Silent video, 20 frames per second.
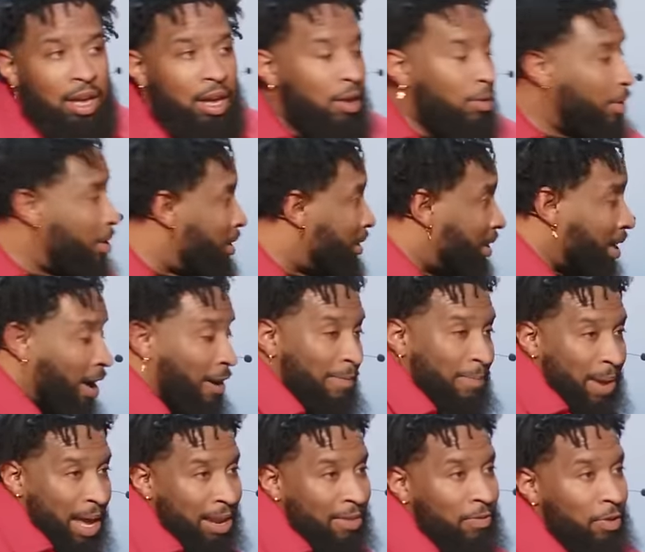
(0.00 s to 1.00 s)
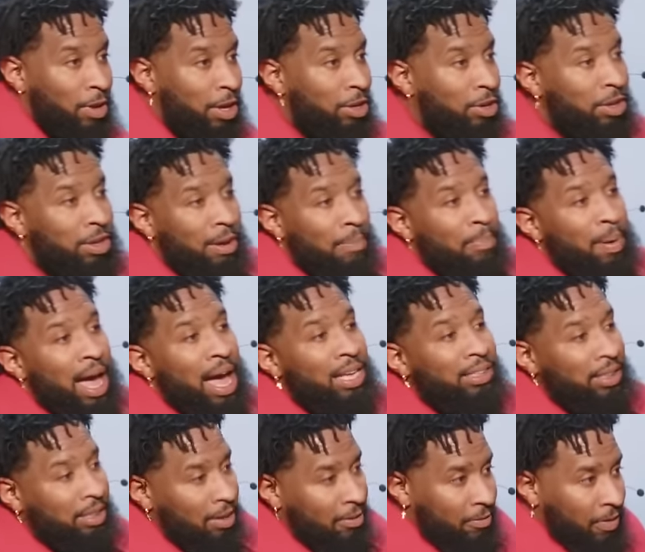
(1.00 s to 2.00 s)
Real soft, man, if you can do your
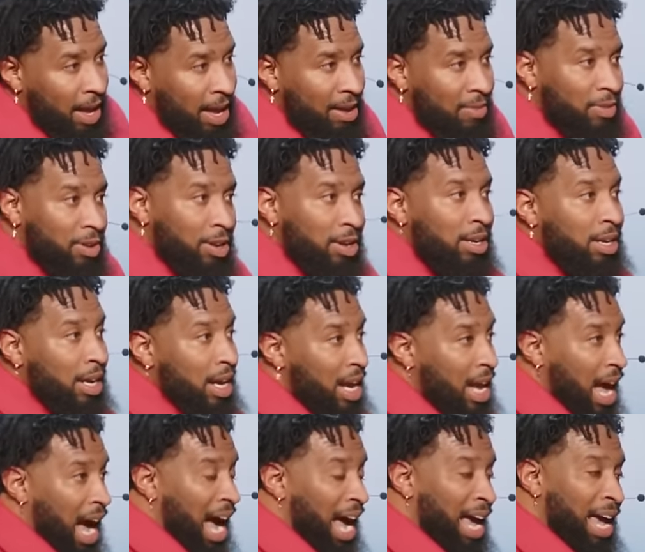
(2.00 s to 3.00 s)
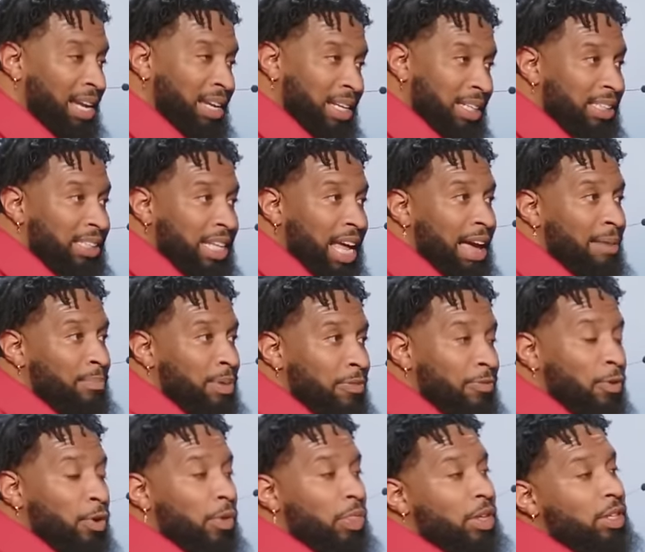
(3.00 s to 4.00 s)
pastor a favor, I had to stand
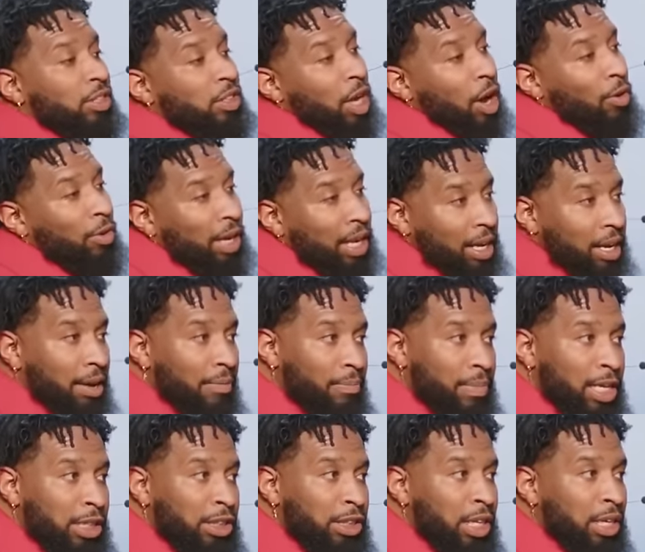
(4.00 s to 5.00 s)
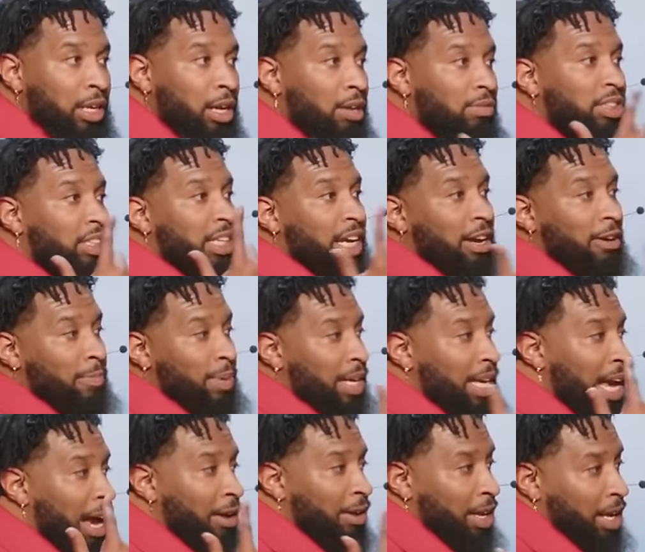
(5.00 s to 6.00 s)
before the zoning commission of Shelby
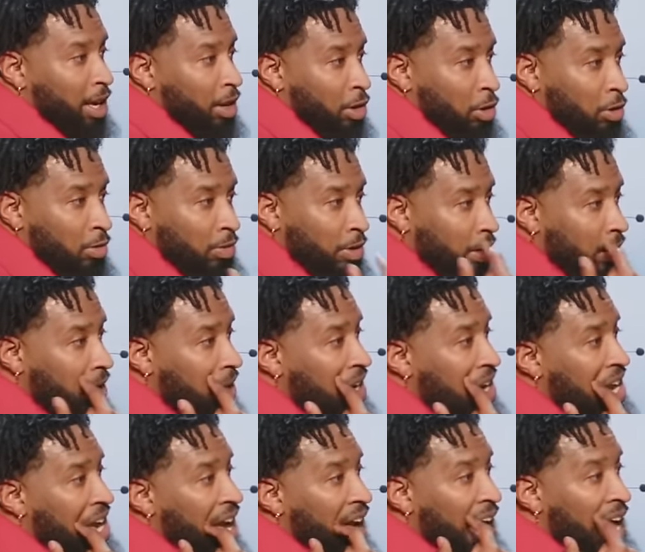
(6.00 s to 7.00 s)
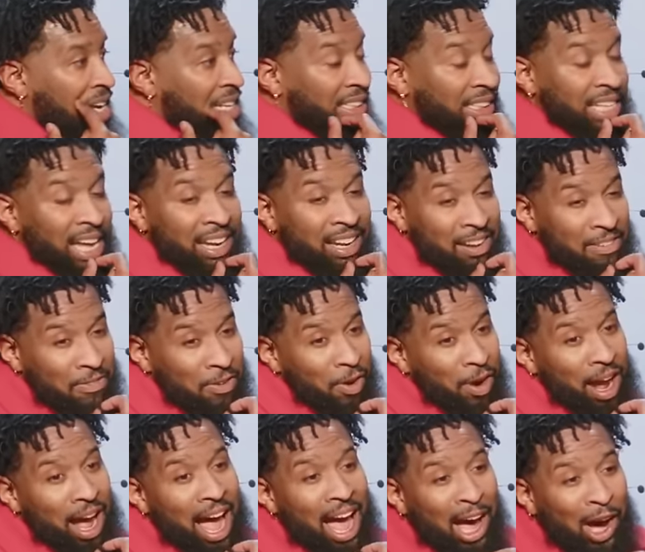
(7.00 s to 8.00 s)
County and Hoover. I had to stand there for
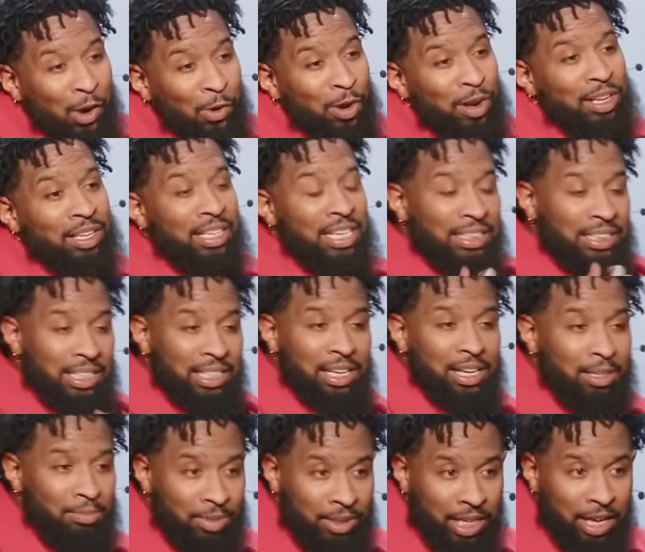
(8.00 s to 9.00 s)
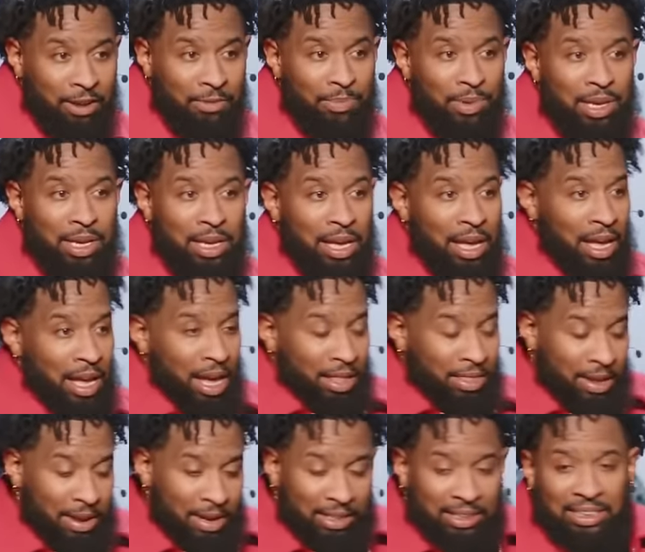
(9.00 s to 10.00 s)
an hour and listen to them tell me
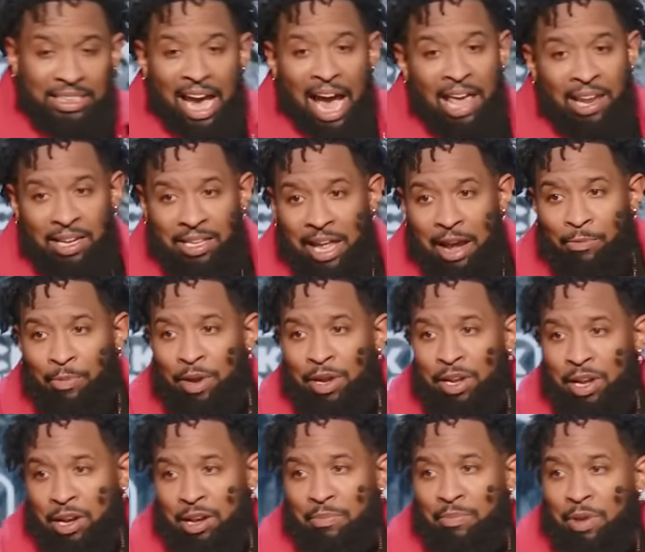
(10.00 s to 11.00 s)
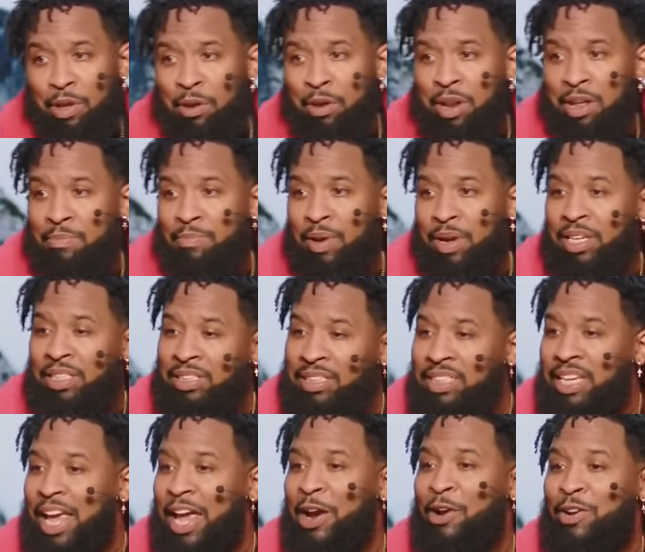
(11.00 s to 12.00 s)
they're excited that we're in the community, but it's
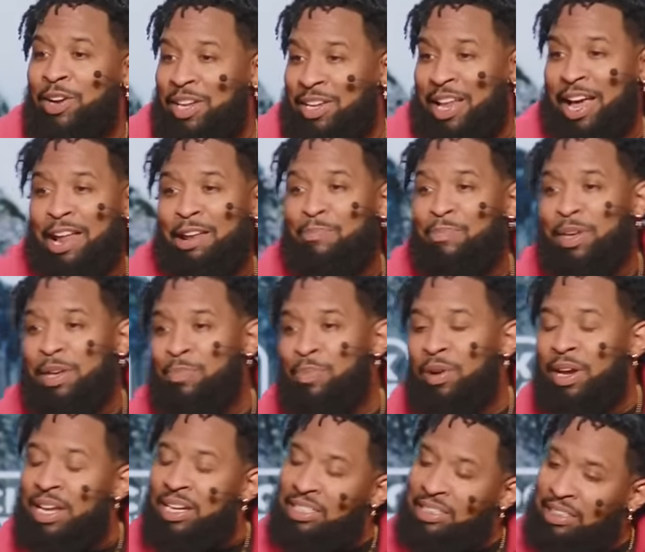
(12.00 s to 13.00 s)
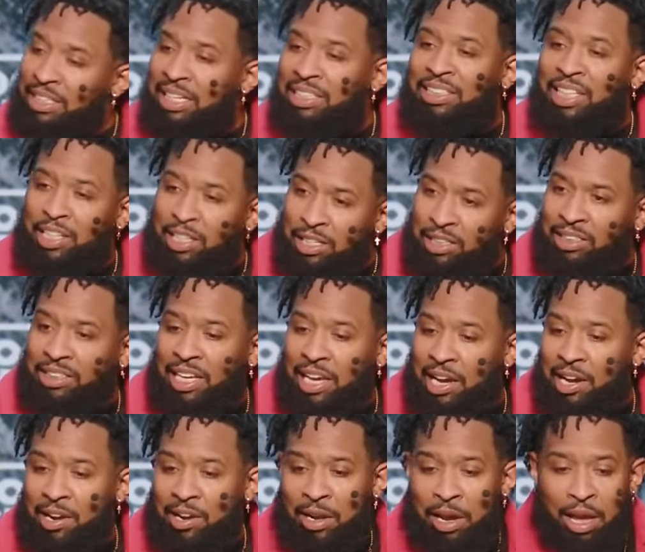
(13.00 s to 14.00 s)
scaring a lot of people. In a sense, it's a good
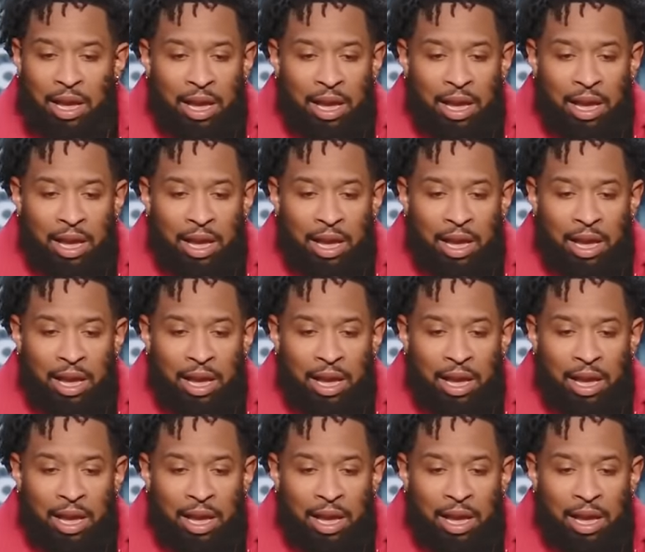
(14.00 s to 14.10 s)
scare.